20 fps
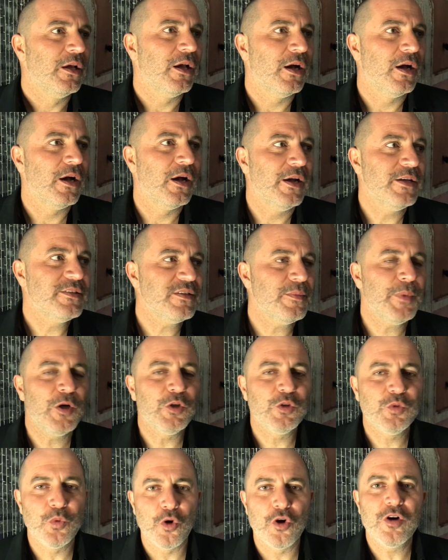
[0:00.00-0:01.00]
uh, it's
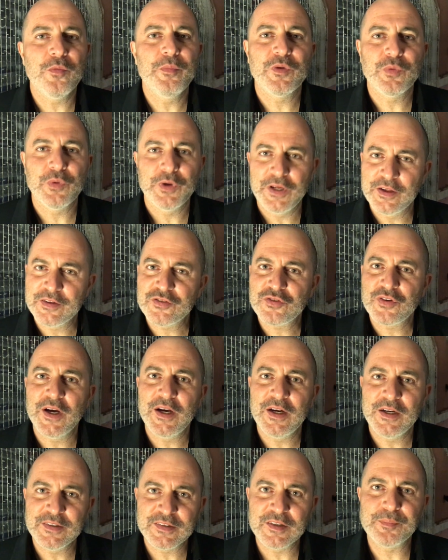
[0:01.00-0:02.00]
about war between
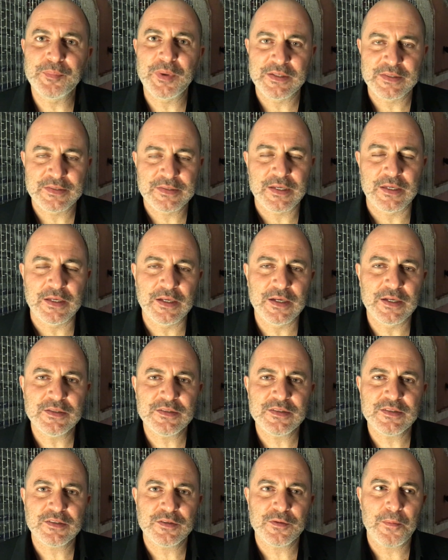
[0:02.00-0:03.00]
Israelis and Palestinians,
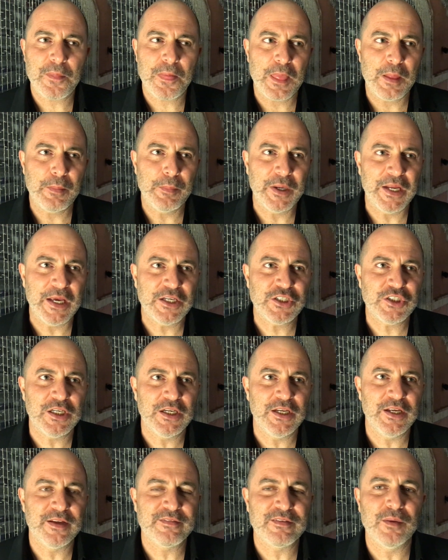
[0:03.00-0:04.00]
but
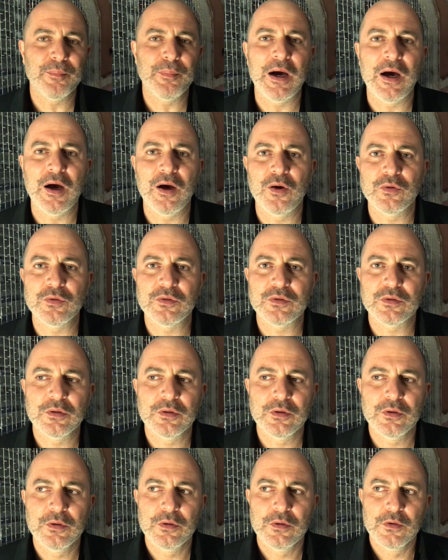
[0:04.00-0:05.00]
actually it's about
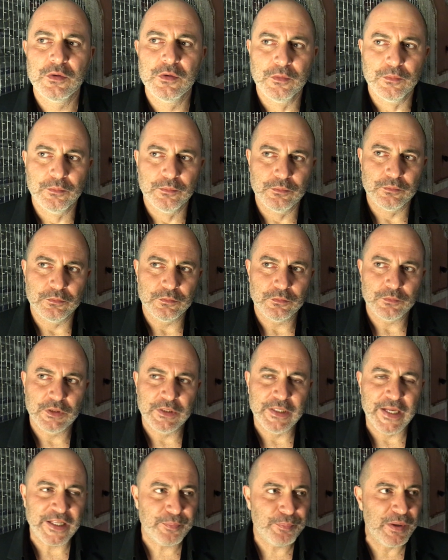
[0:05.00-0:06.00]

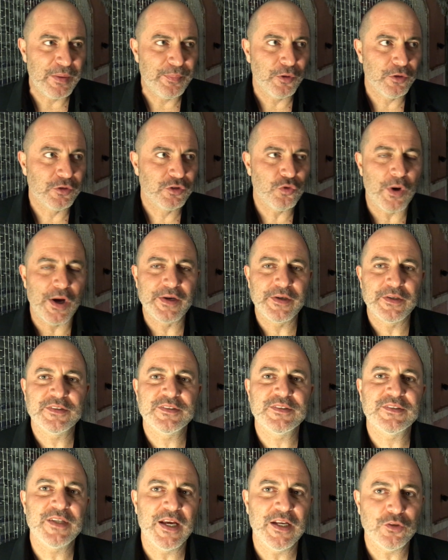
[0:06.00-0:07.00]
let people to
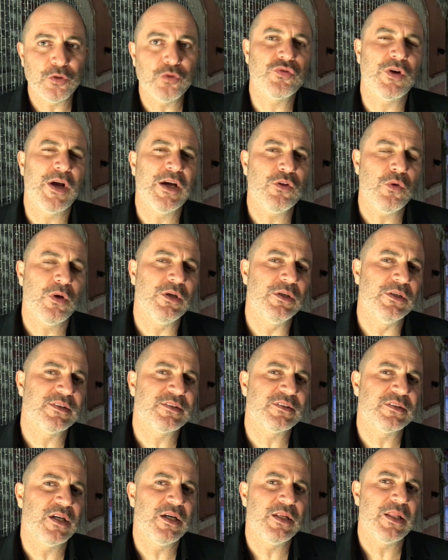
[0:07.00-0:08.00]
understand, to try to
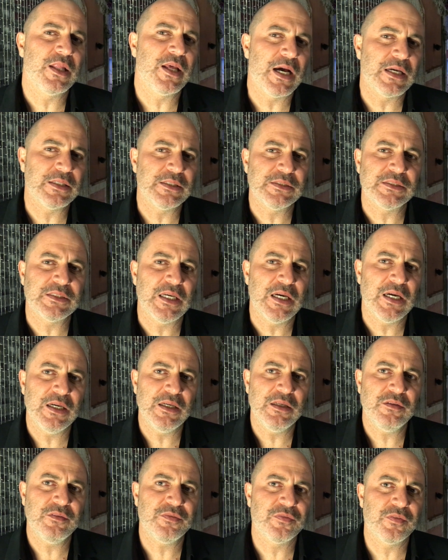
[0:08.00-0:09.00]
understand the other
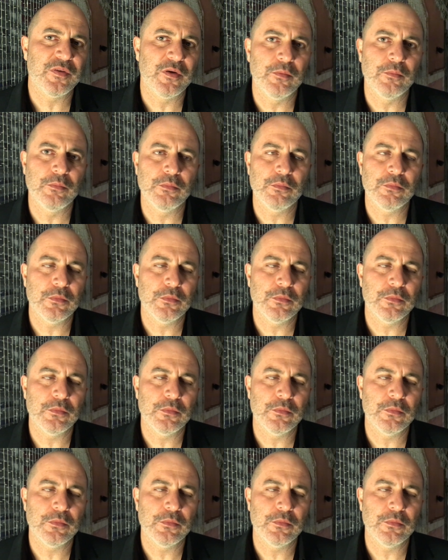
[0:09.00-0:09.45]
side from